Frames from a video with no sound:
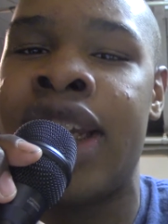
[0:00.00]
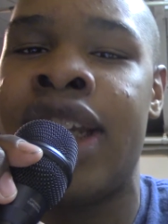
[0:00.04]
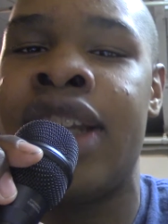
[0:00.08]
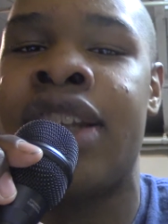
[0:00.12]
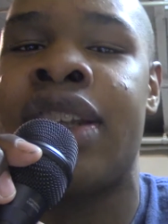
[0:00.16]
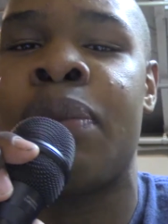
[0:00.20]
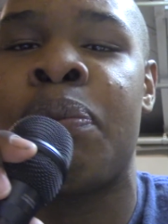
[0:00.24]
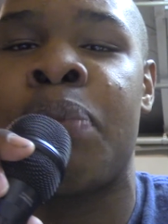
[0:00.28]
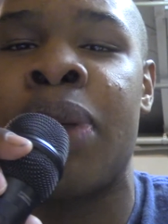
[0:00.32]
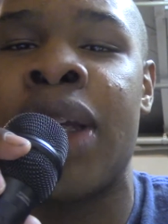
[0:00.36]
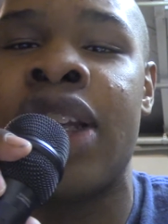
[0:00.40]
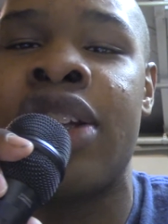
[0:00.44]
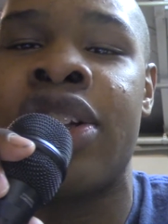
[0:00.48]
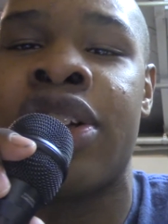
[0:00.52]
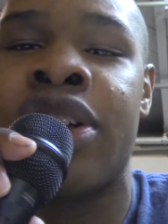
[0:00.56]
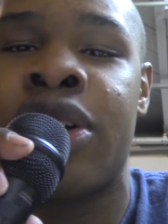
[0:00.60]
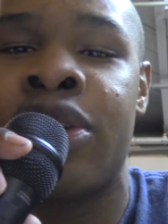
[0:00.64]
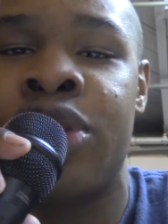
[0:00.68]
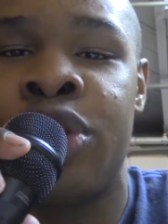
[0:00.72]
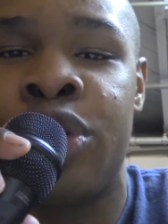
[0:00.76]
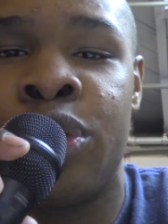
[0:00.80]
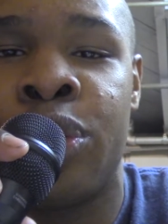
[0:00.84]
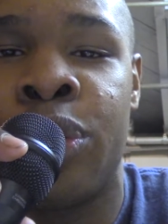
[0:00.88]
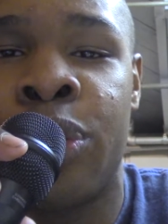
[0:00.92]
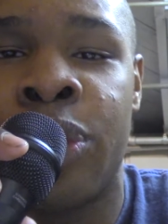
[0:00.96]
It depends on
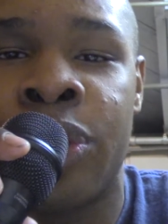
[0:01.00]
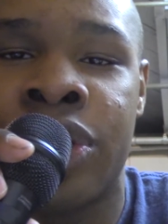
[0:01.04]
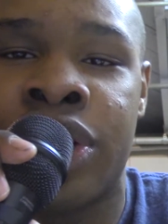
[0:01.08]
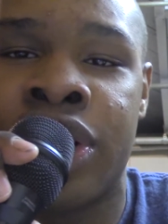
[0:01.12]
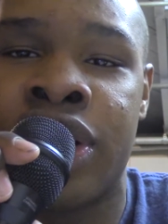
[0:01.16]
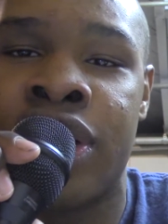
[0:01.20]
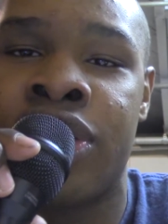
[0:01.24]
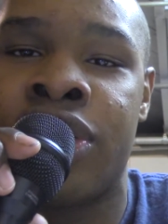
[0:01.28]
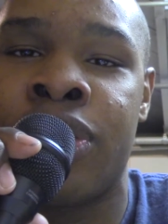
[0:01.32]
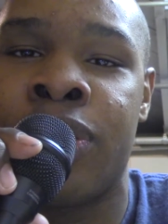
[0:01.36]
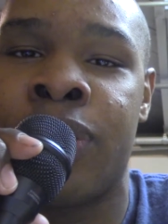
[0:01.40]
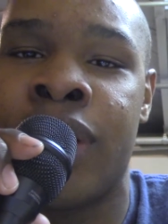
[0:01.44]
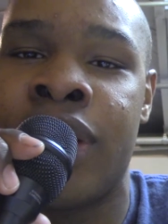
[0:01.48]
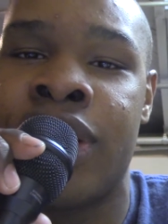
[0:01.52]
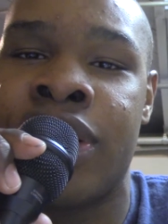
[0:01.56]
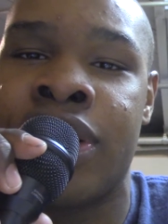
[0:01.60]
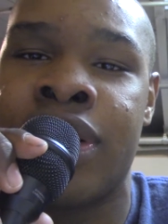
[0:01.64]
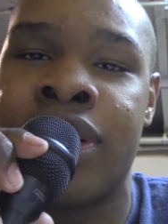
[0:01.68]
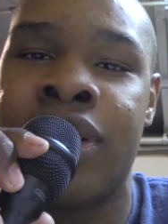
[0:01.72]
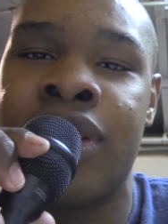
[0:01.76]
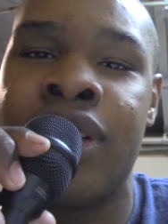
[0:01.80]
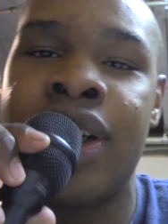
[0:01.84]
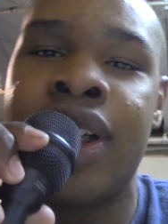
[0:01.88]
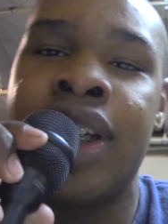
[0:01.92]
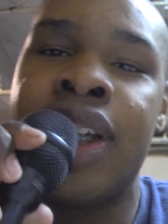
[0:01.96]
your situation,